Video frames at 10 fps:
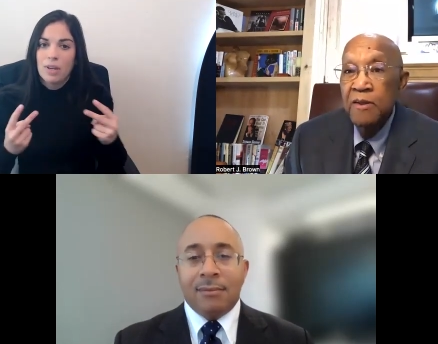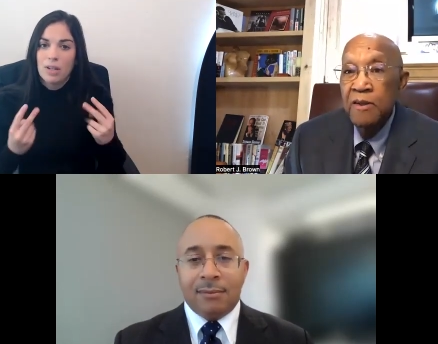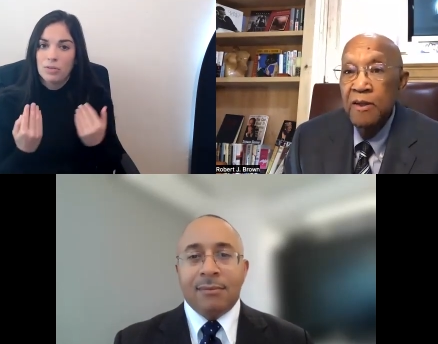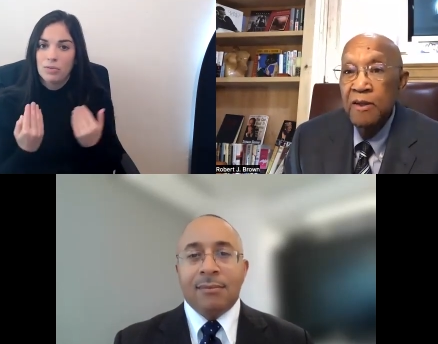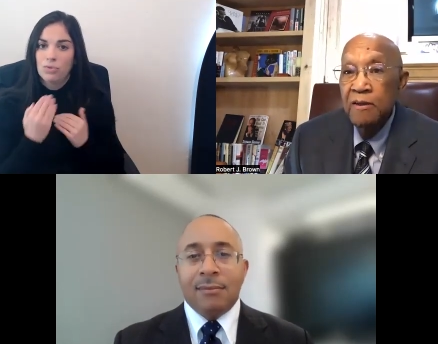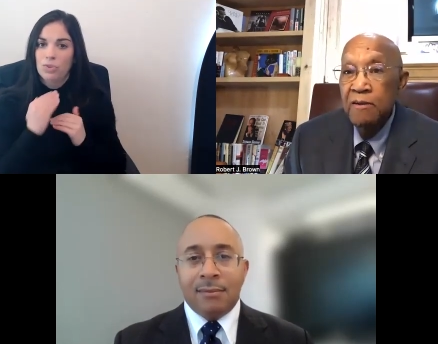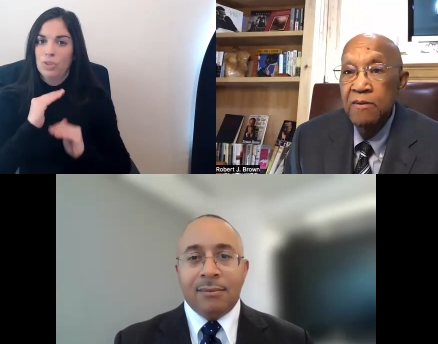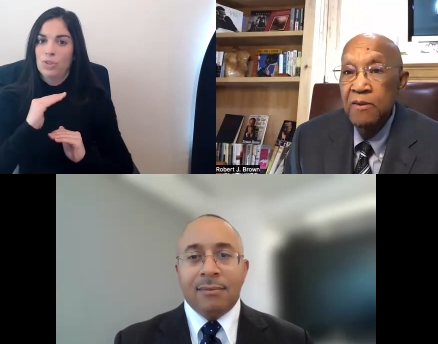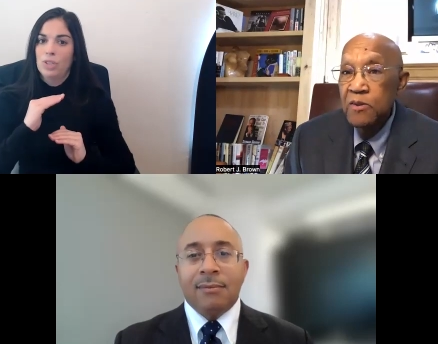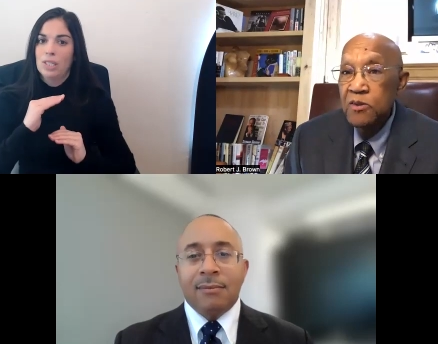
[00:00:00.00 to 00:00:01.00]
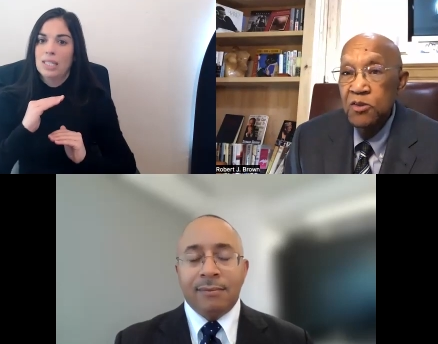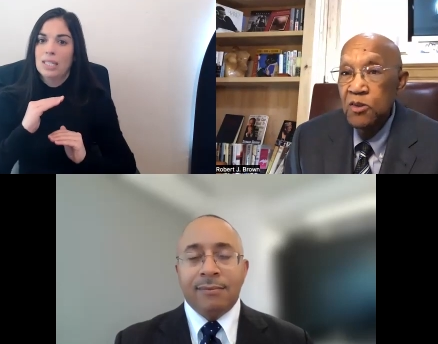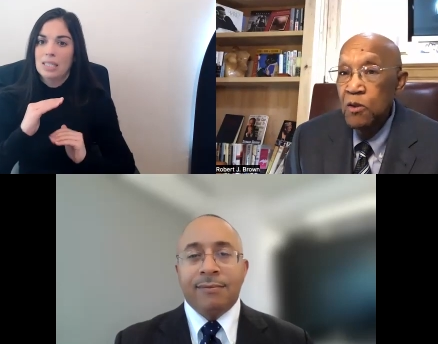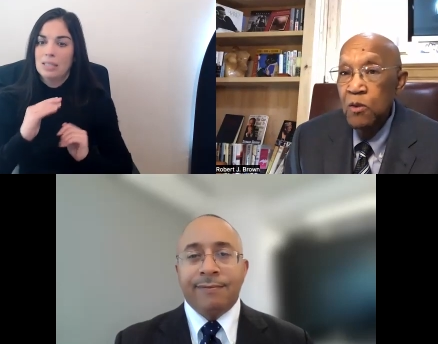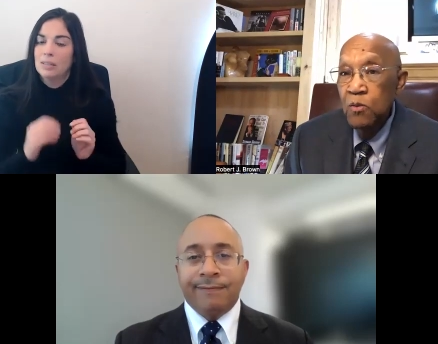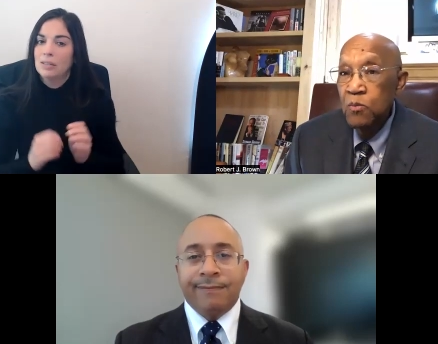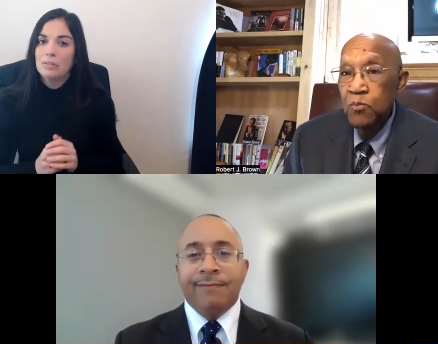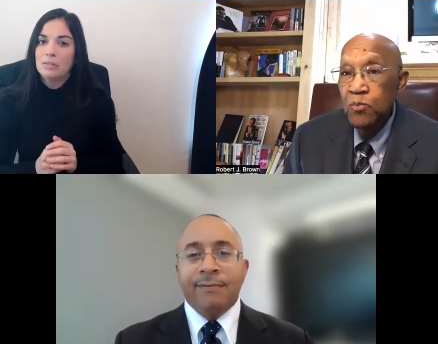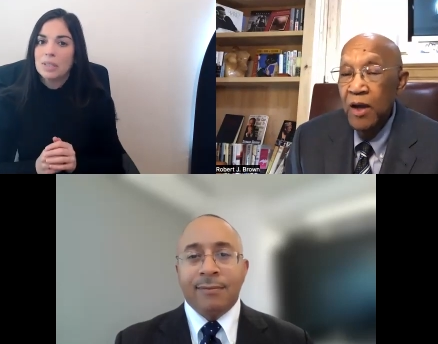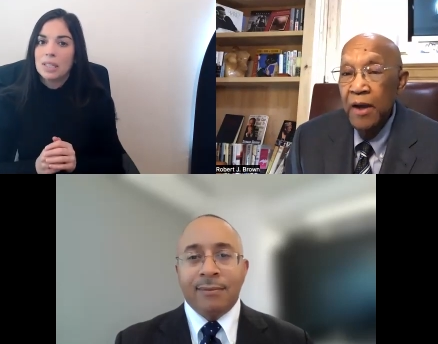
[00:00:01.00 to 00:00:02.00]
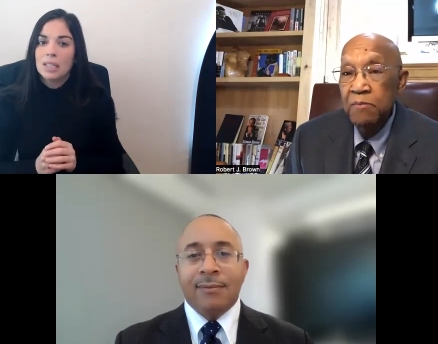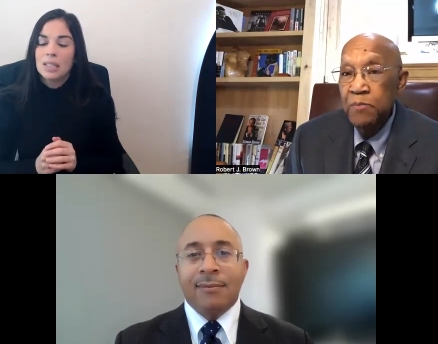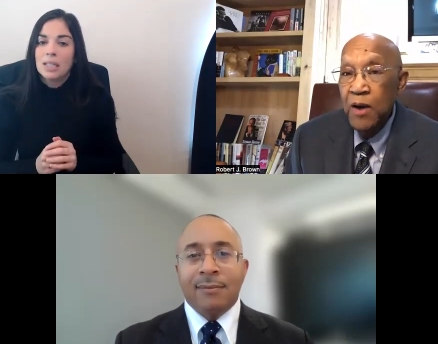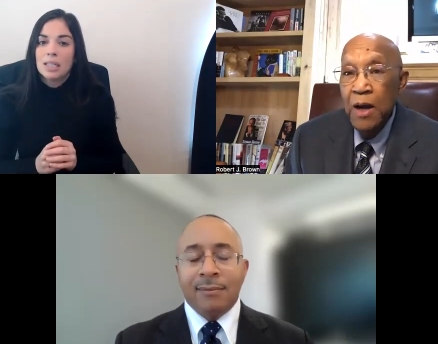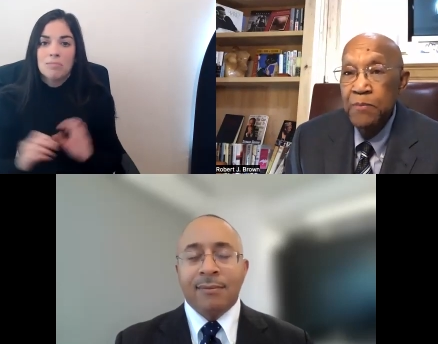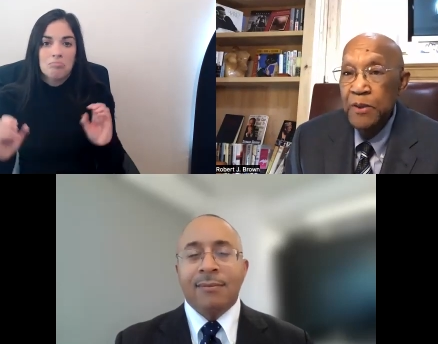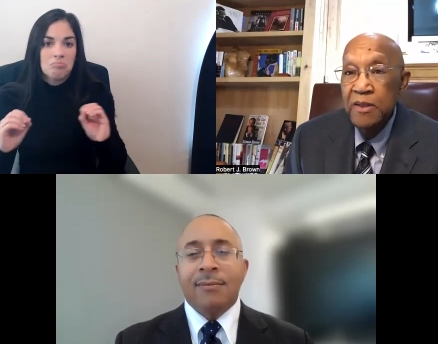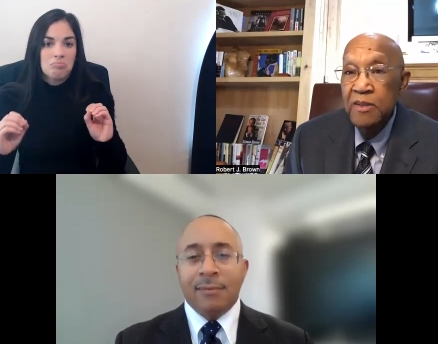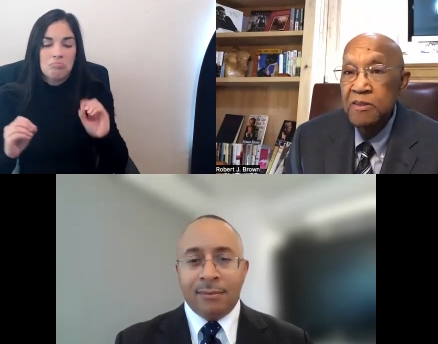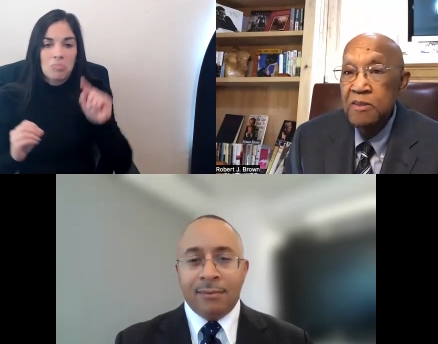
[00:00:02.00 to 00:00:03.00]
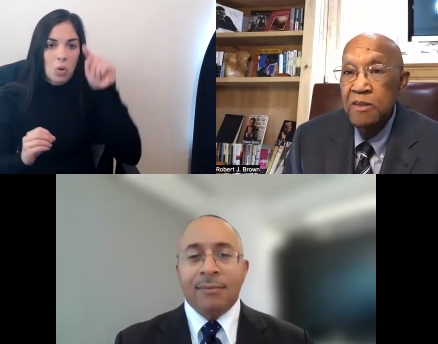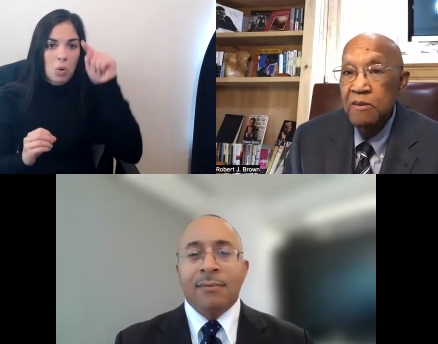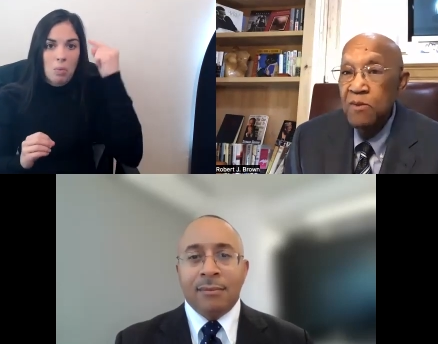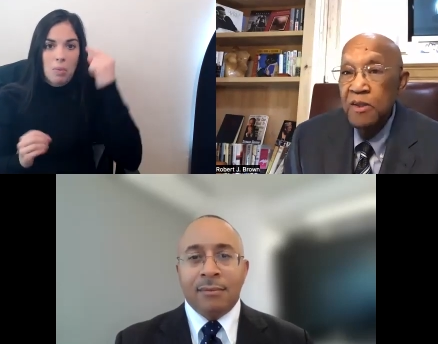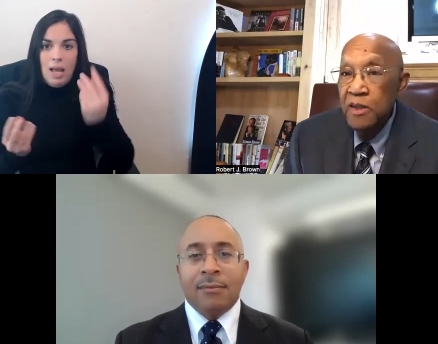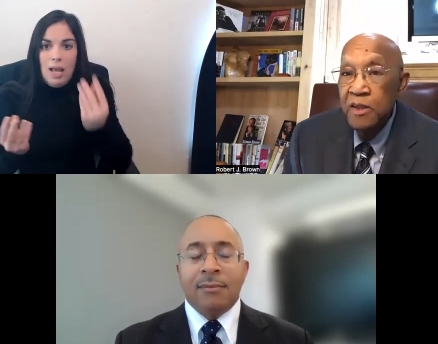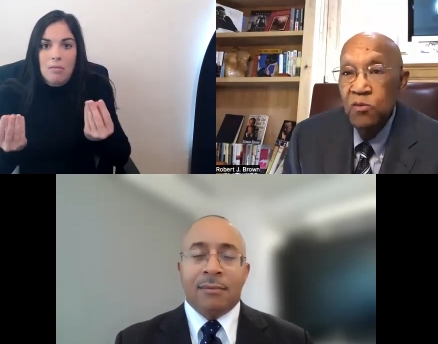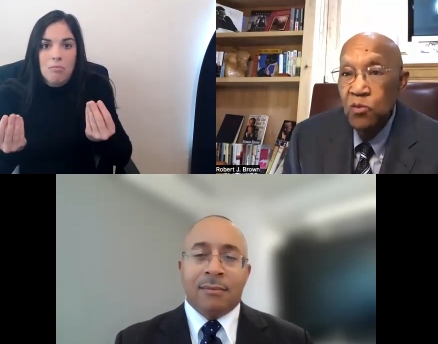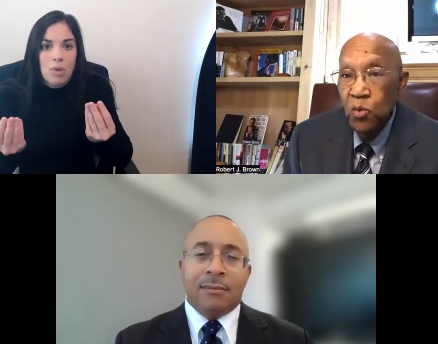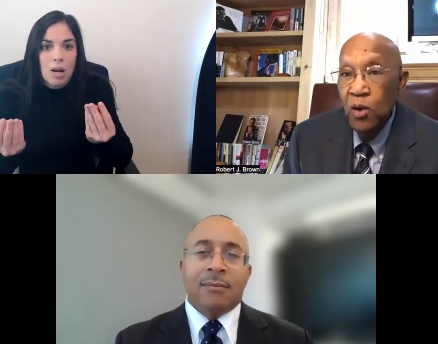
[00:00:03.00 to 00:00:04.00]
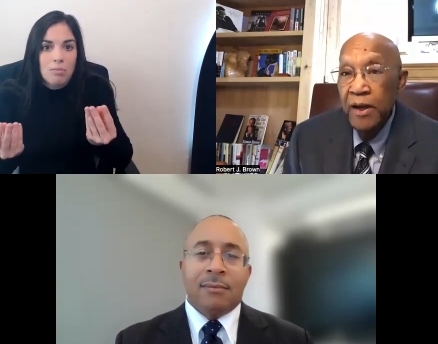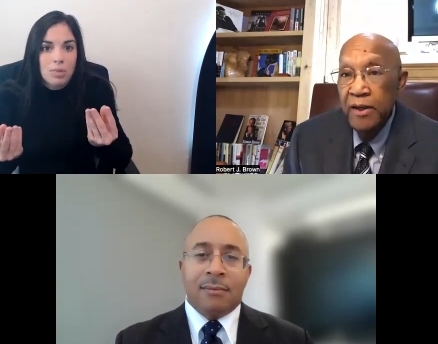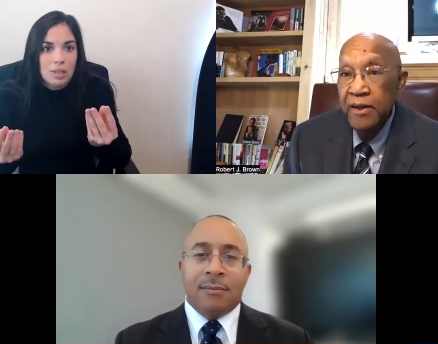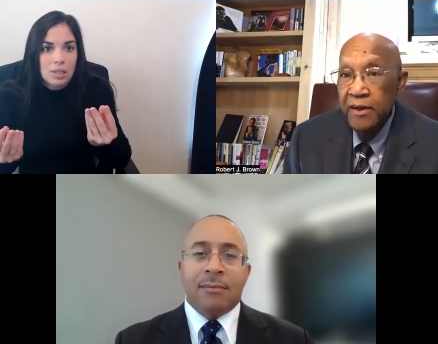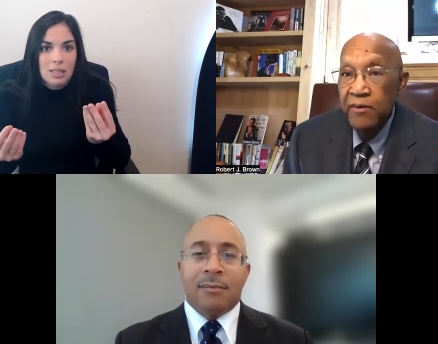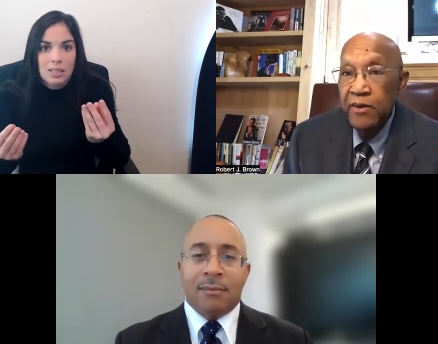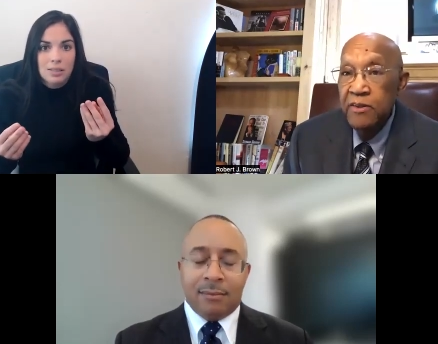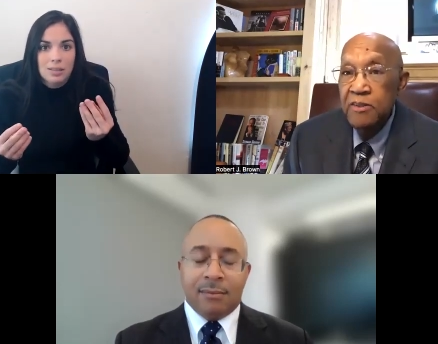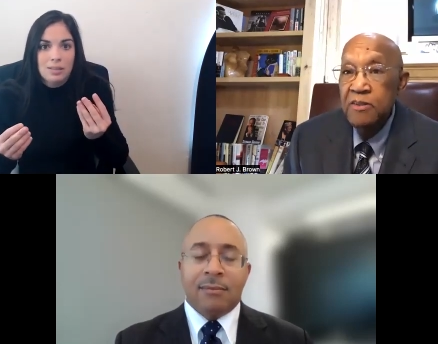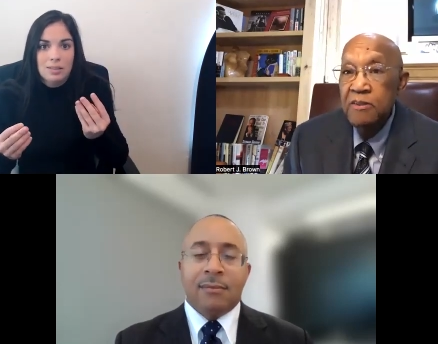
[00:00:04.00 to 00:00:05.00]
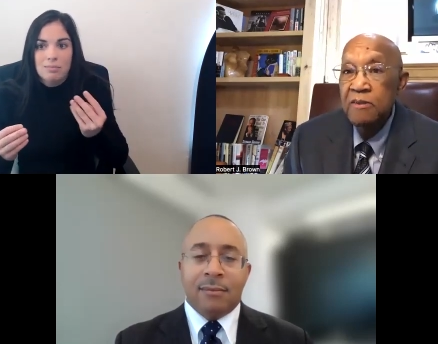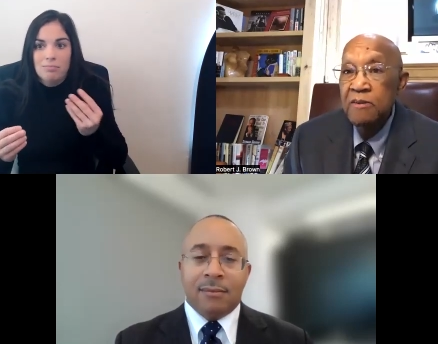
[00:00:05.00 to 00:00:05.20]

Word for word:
Speaker 1: Uh, there was no black properties that were in white areas.